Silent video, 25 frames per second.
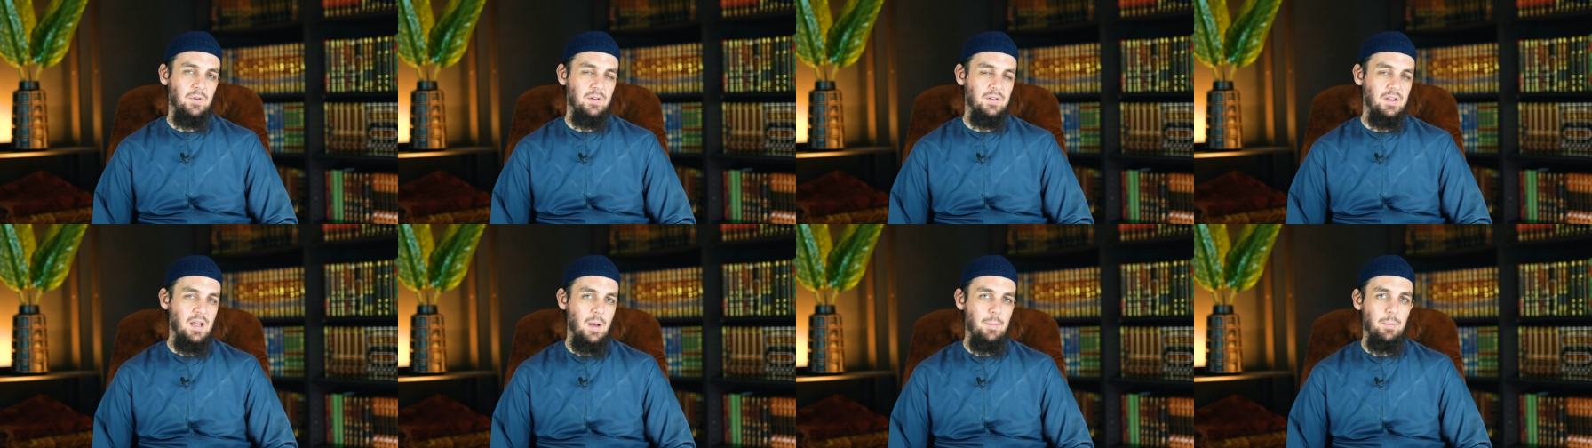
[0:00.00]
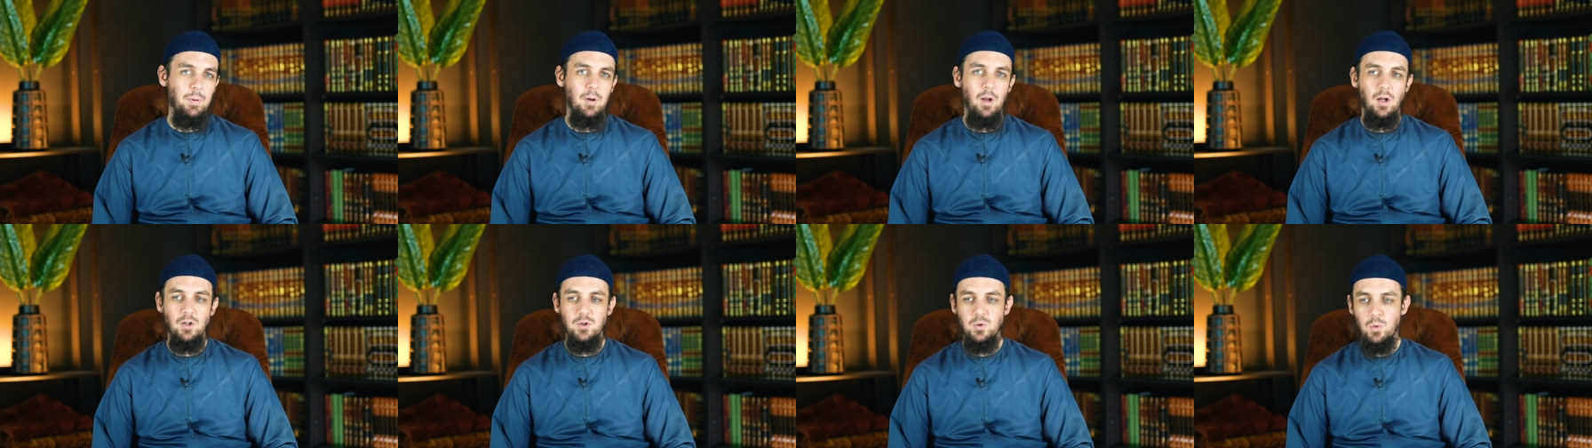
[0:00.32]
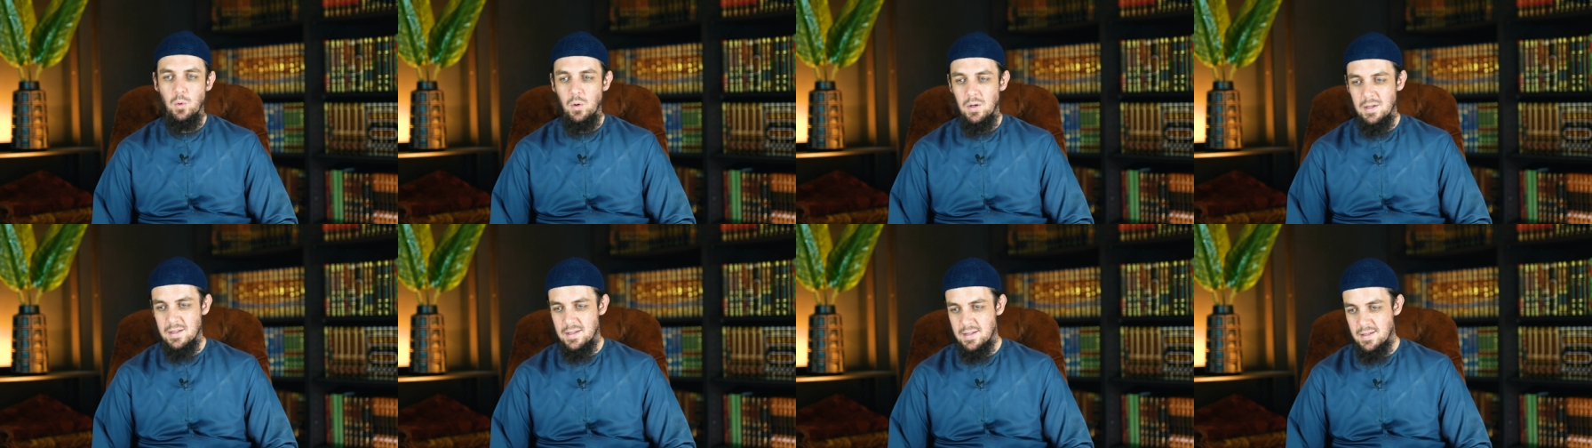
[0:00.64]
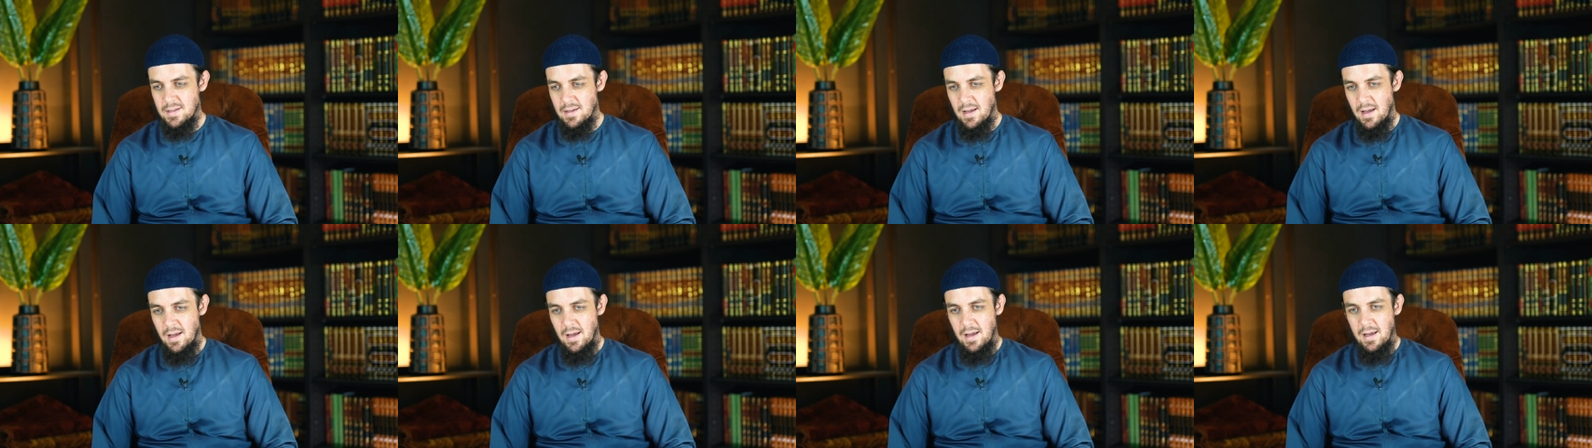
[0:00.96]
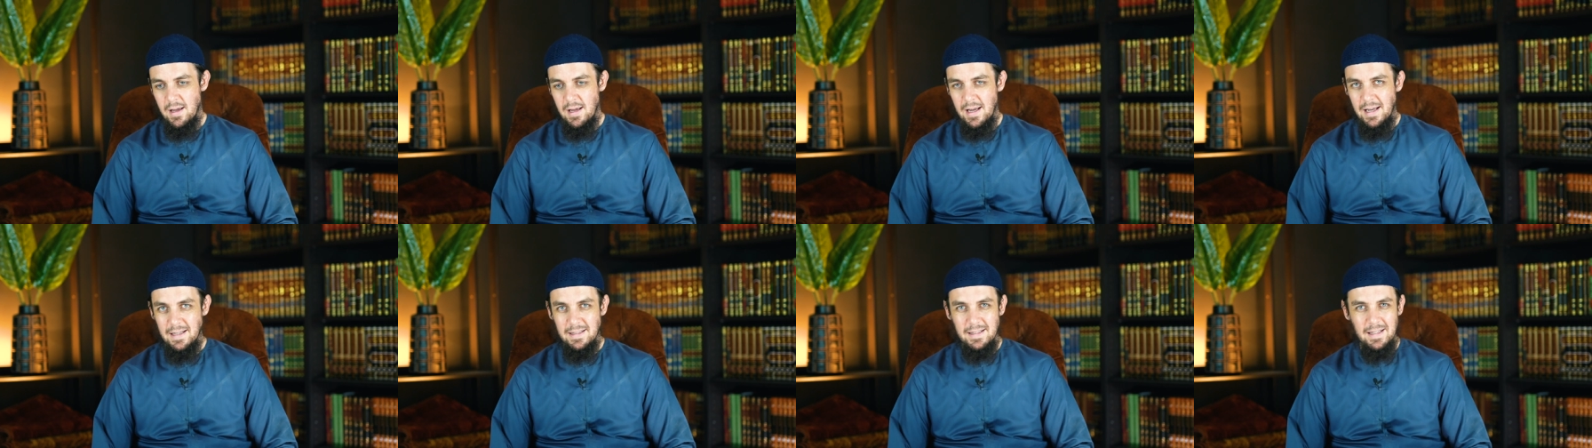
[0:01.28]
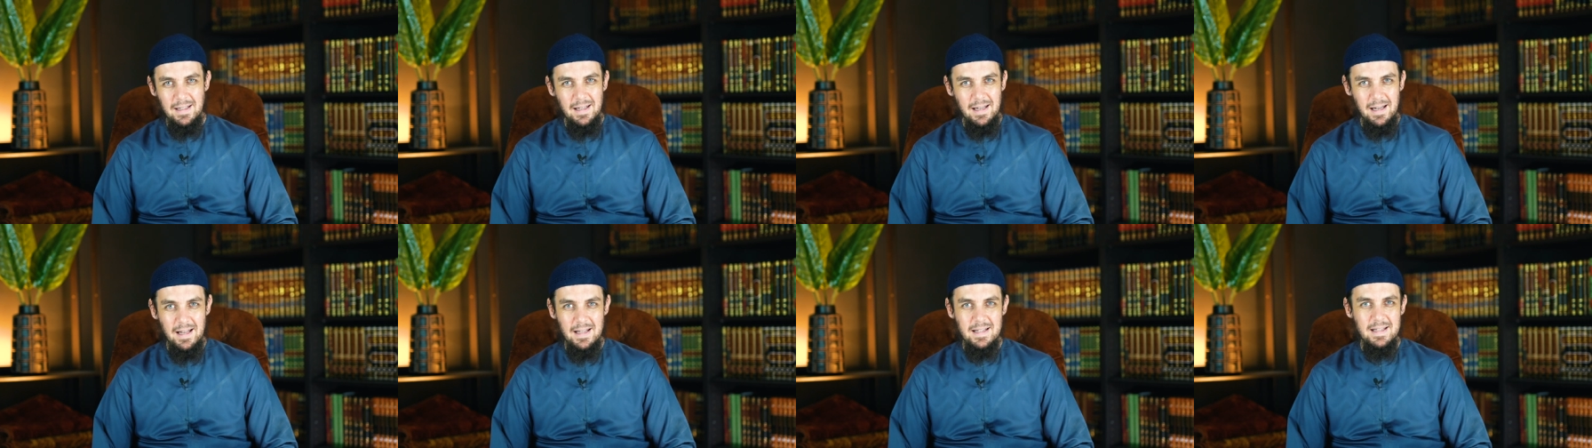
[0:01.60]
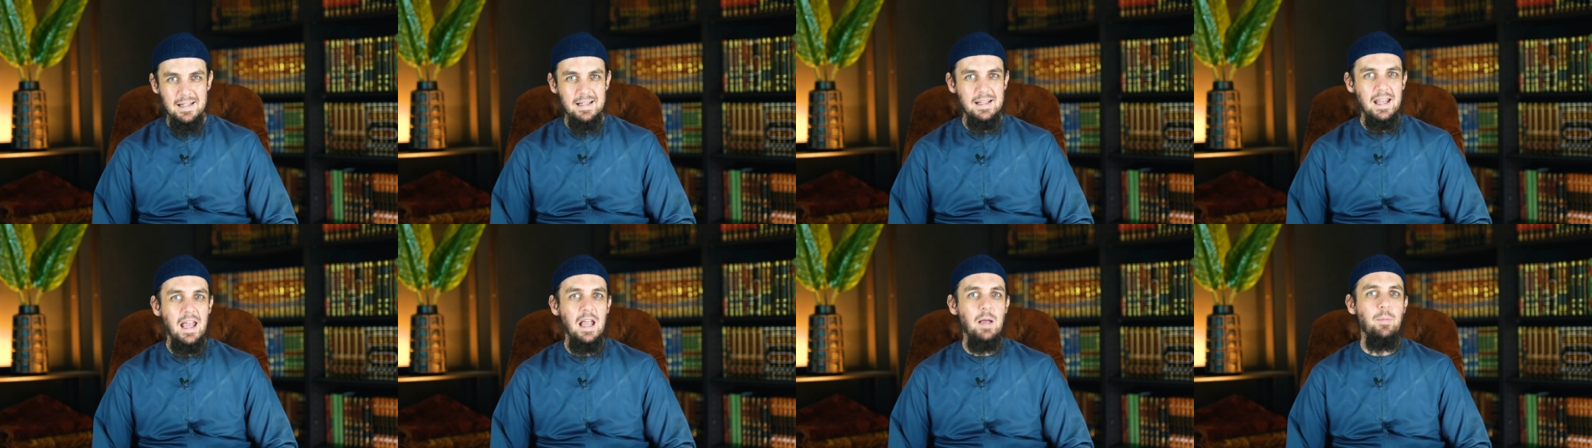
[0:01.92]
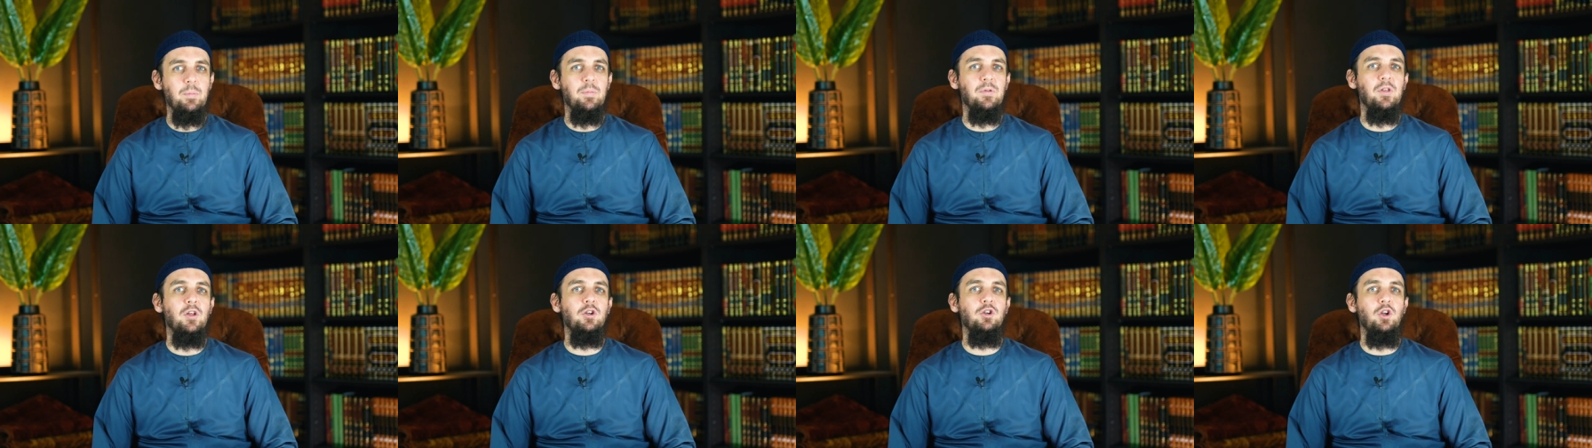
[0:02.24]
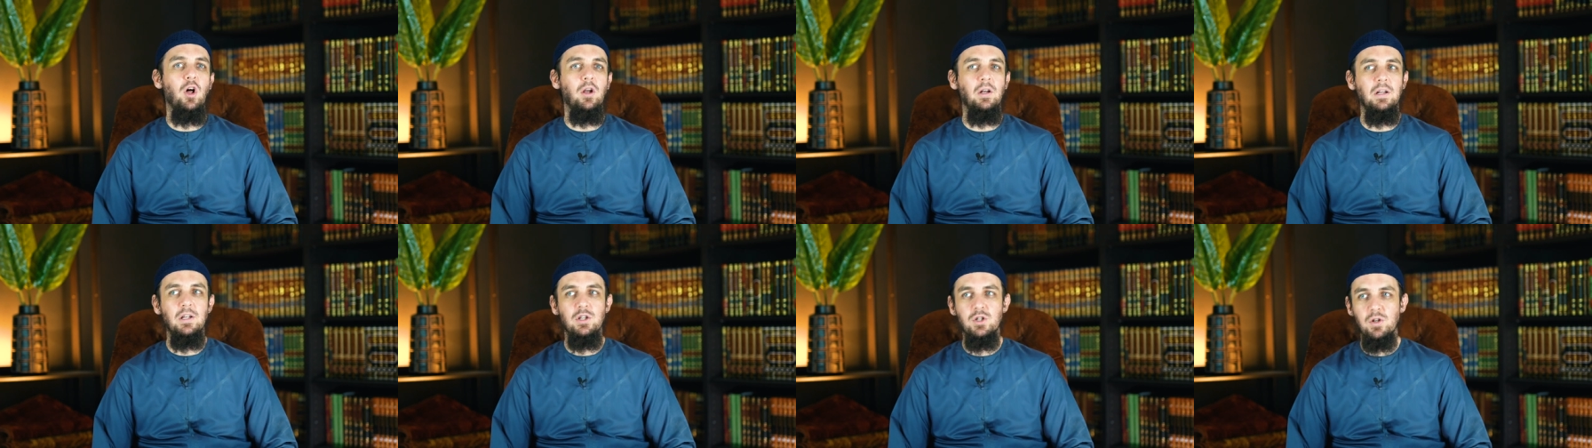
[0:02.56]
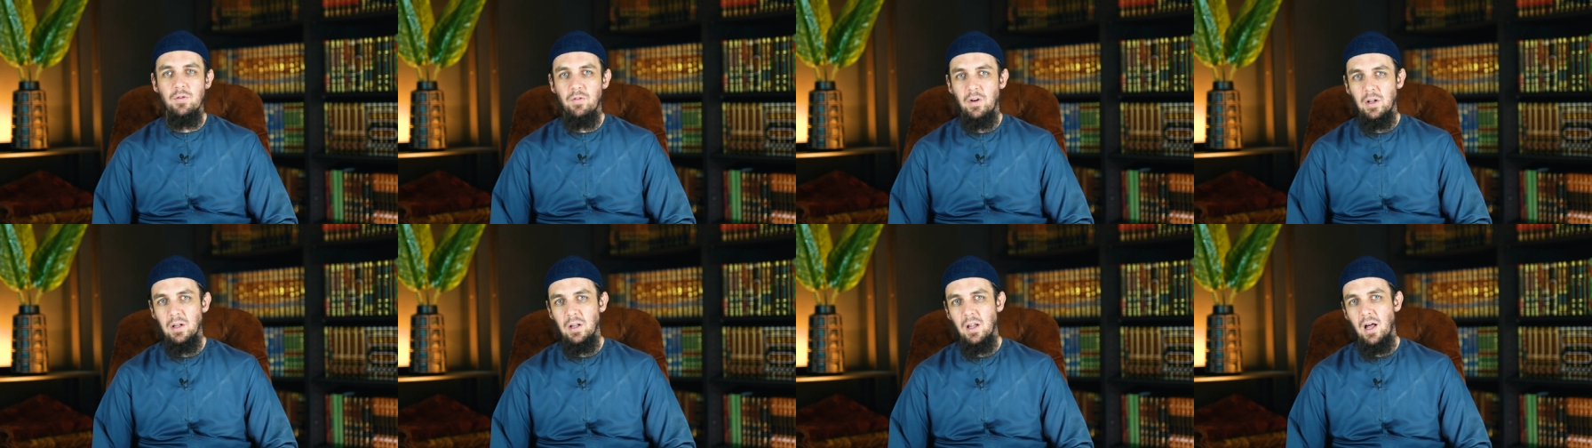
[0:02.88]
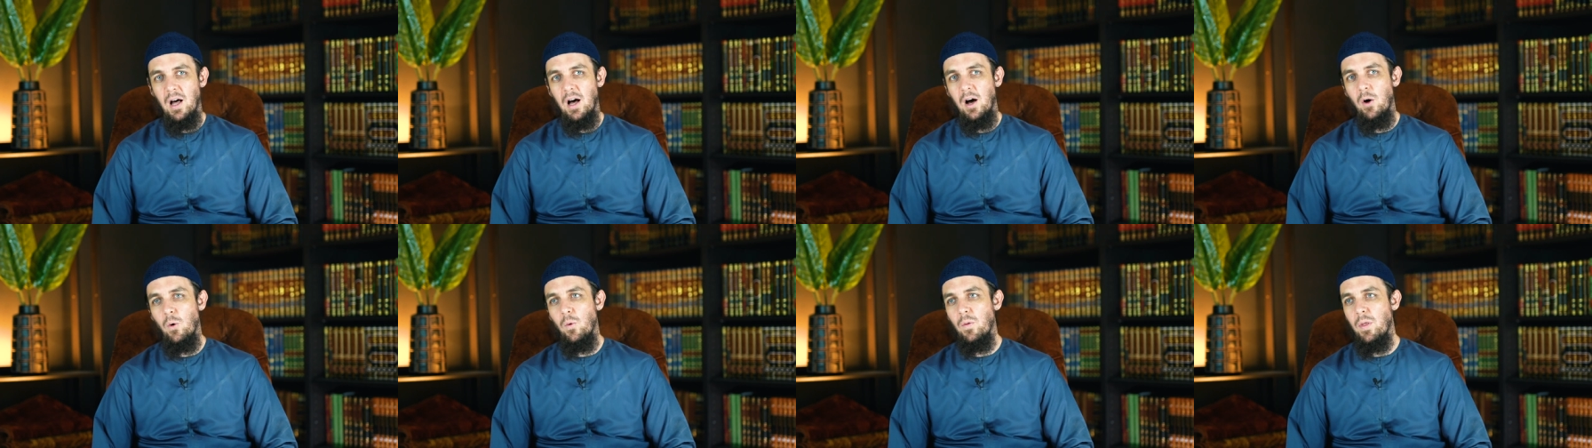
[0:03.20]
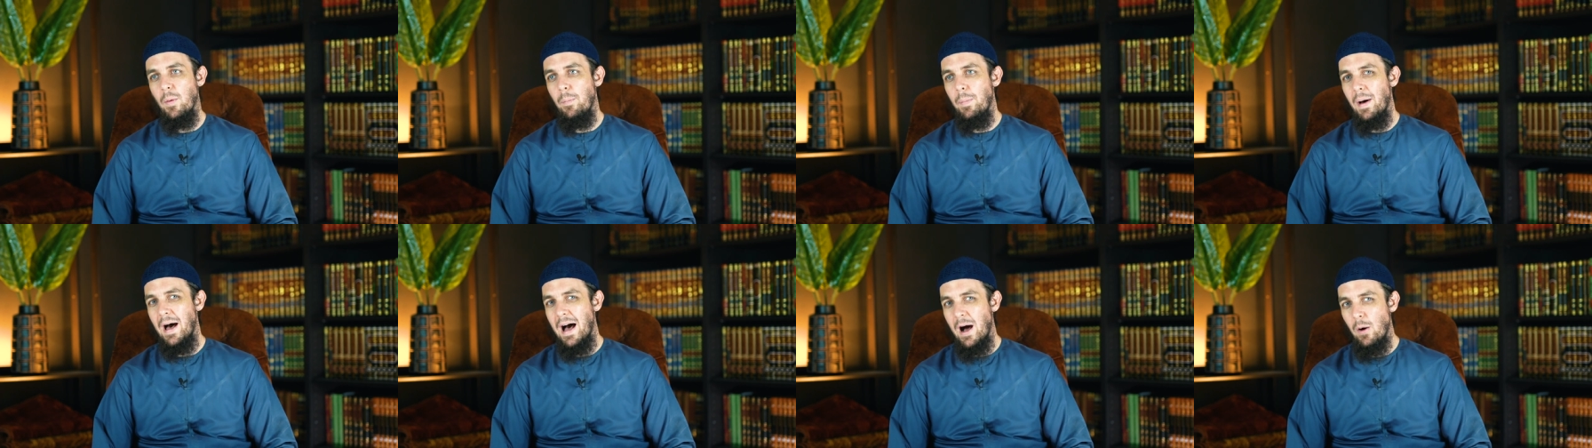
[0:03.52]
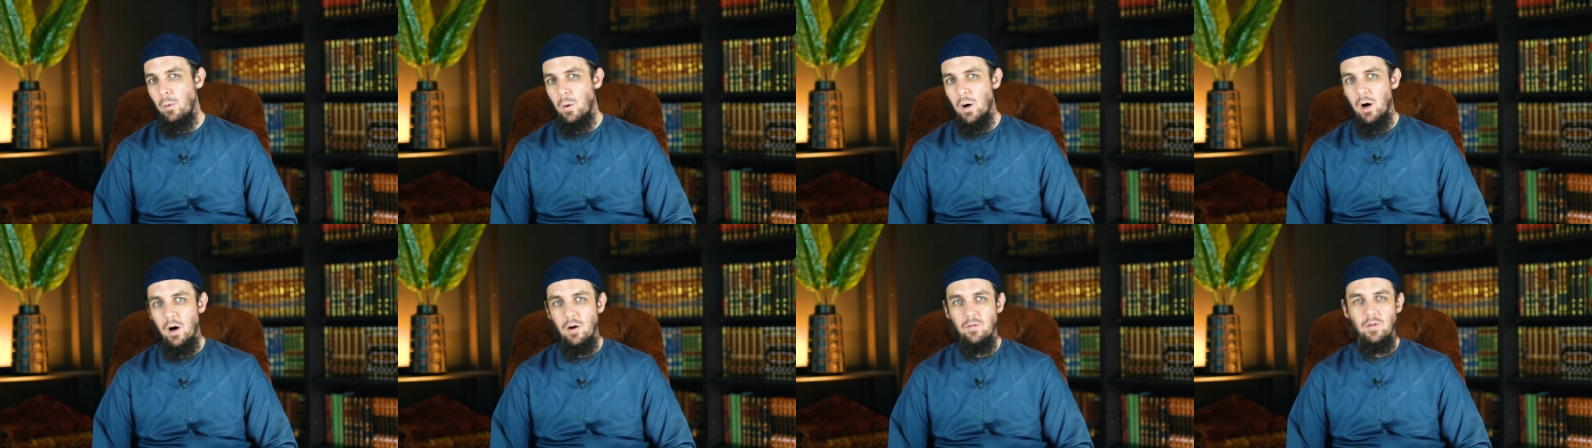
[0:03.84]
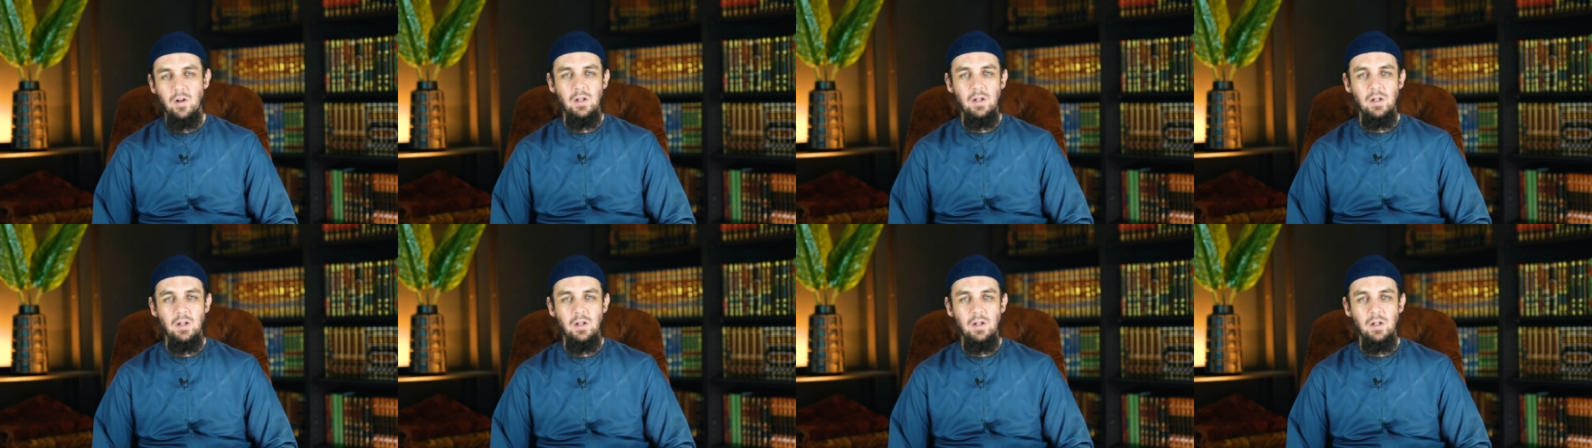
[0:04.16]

Their plot was, it didn't escape the knowledge of Allah or the power of